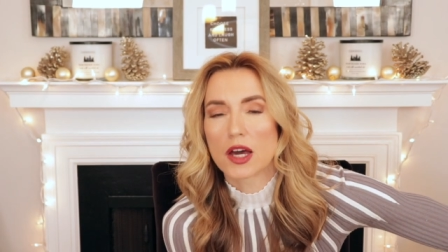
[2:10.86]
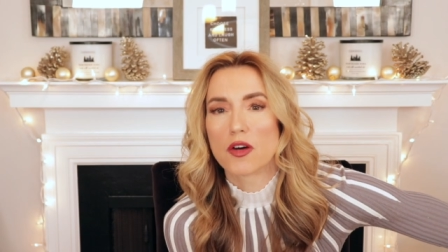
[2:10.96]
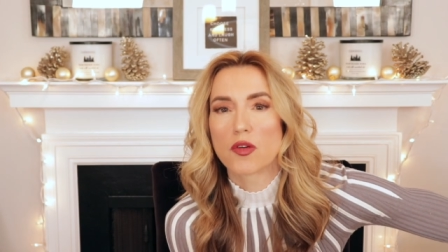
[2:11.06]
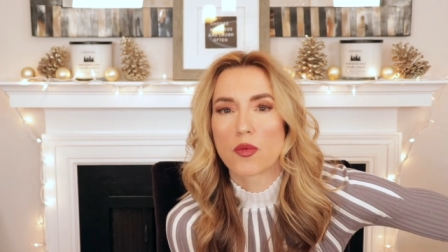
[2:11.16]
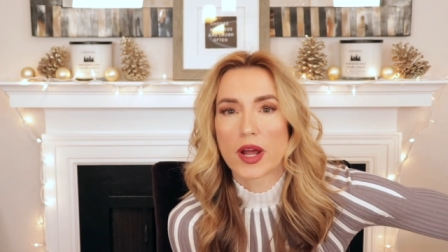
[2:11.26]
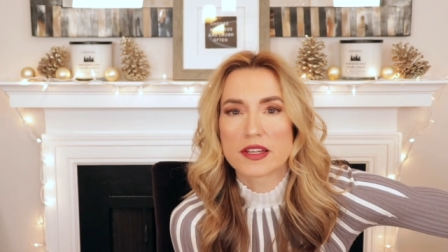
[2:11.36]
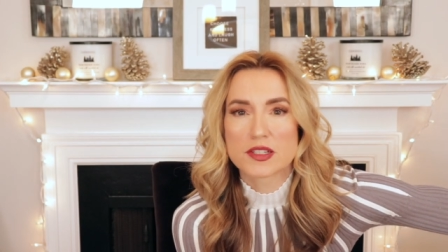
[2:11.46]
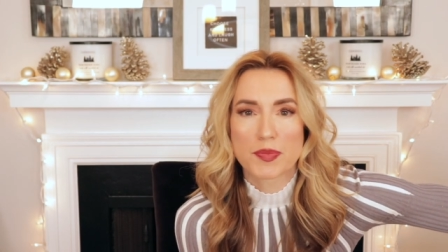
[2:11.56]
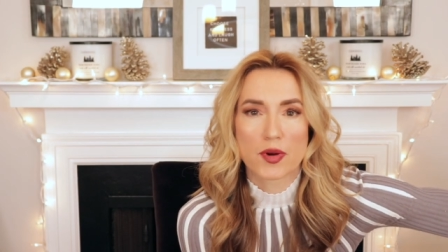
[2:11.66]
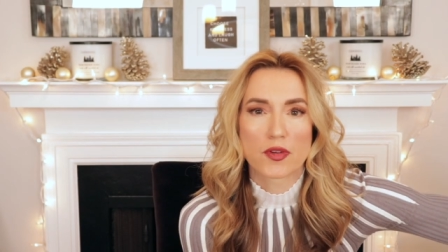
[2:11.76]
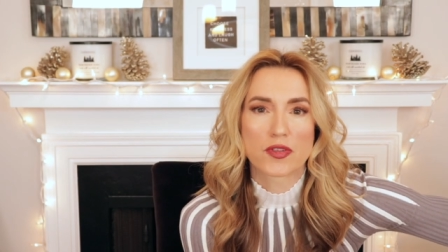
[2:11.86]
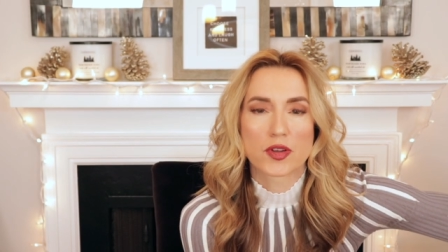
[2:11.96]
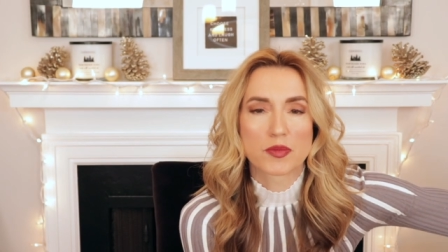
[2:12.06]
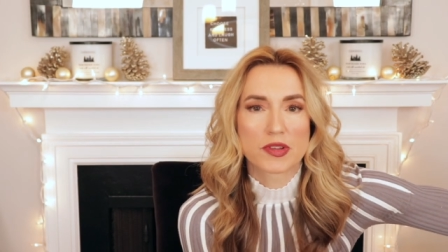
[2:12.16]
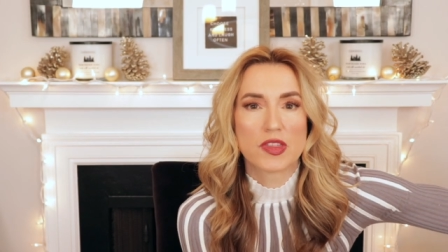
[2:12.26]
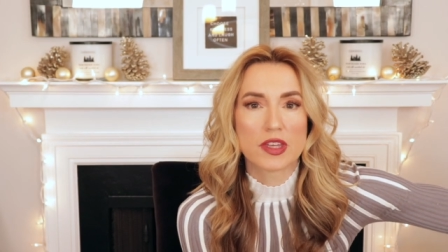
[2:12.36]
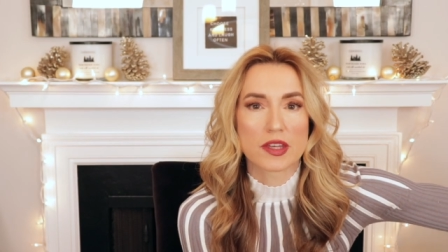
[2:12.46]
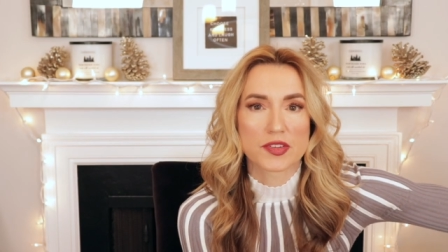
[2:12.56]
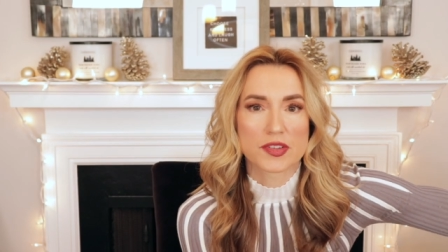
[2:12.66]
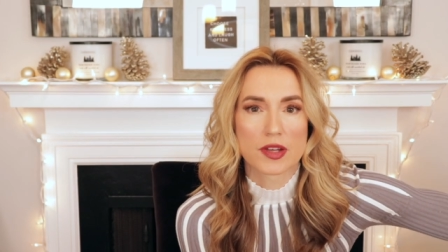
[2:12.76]
of rice perfumes,
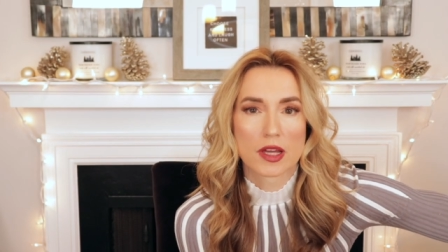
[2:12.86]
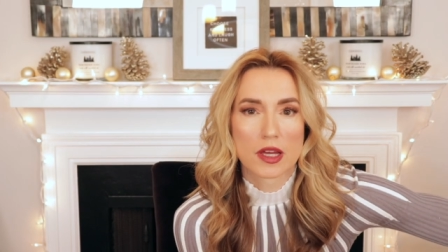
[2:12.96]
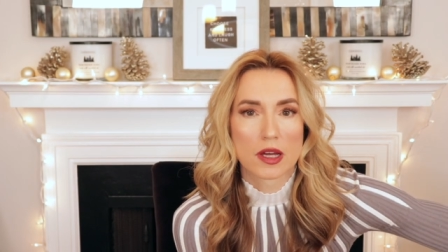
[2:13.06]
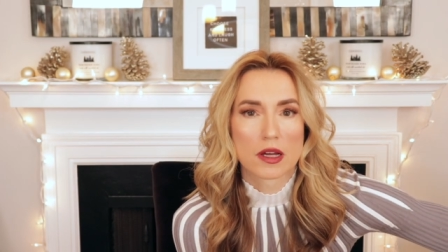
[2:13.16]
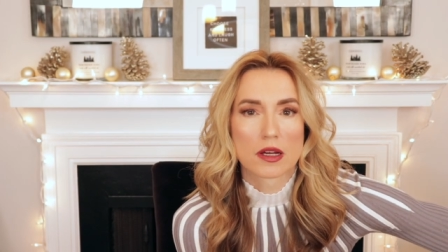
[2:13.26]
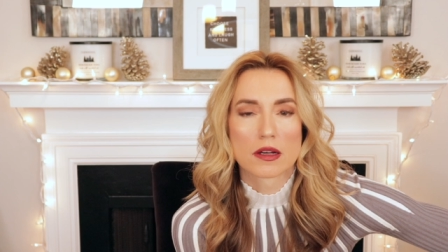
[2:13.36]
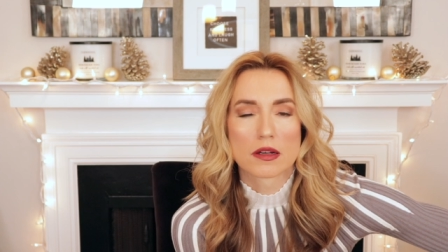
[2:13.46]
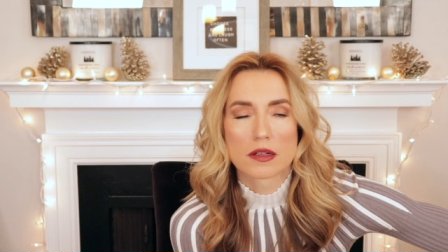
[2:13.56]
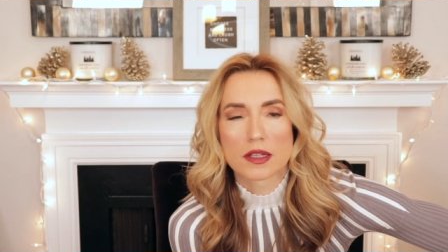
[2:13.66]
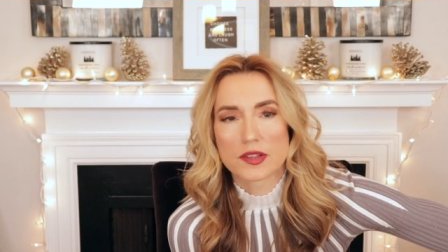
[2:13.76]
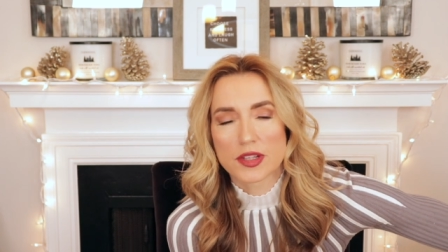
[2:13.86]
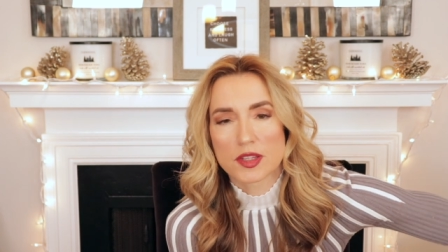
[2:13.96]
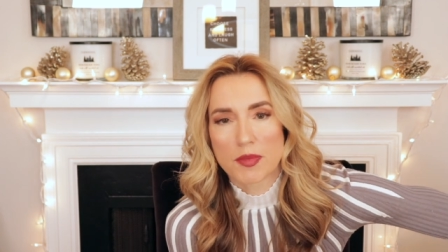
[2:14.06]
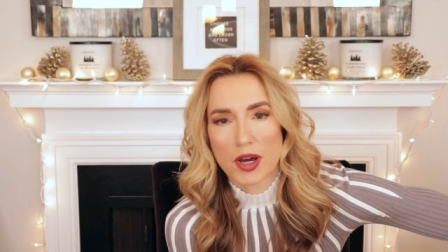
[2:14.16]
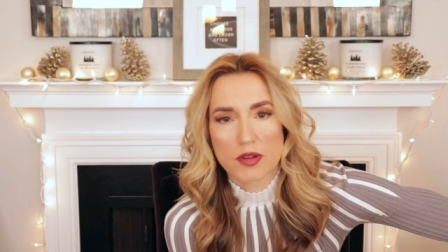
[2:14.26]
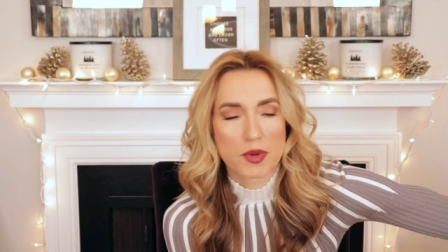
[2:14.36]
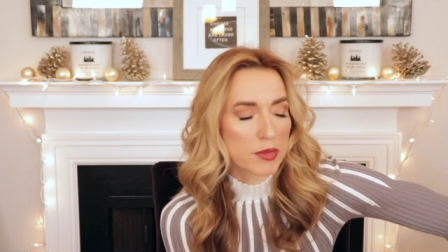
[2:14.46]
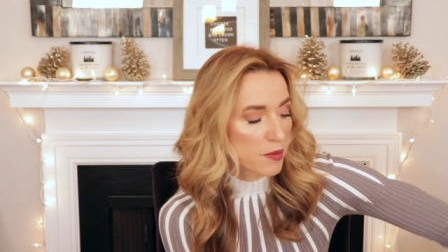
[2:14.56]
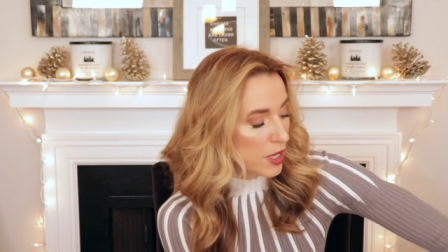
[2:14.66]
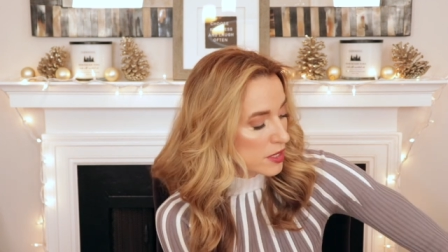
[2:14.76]
this He's at the bottom of
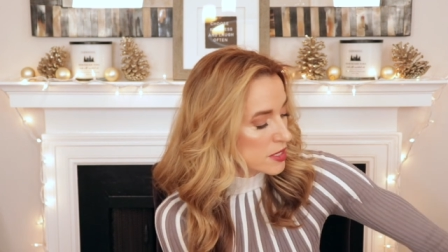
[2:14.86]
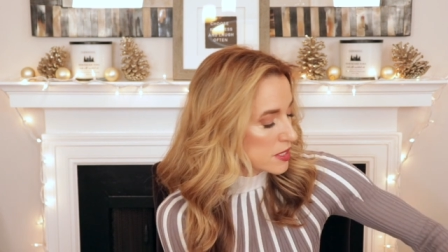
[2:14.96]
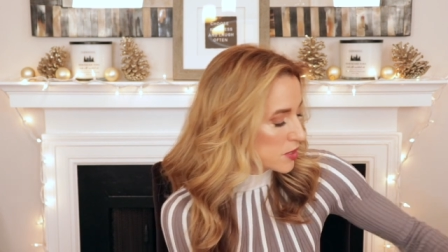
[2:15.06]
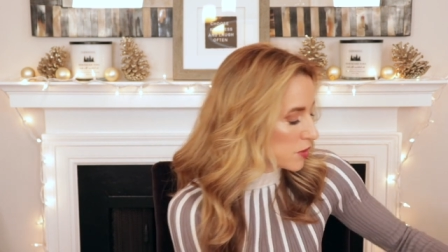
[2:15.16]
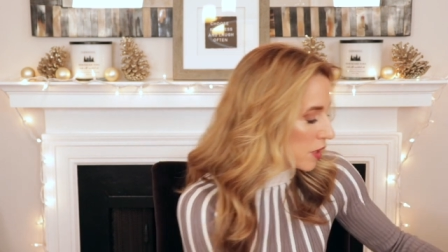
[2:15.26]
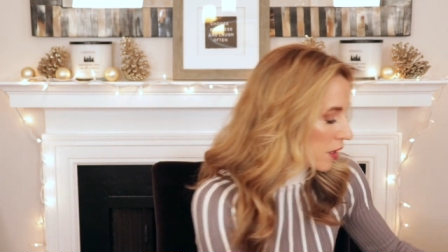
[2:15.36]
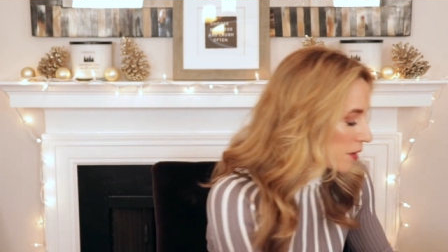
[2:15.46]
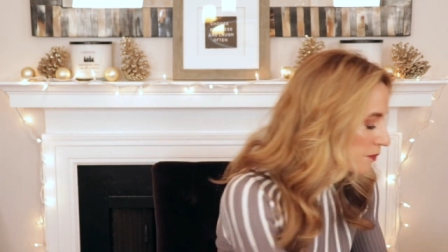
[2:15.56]
my box, this little guy.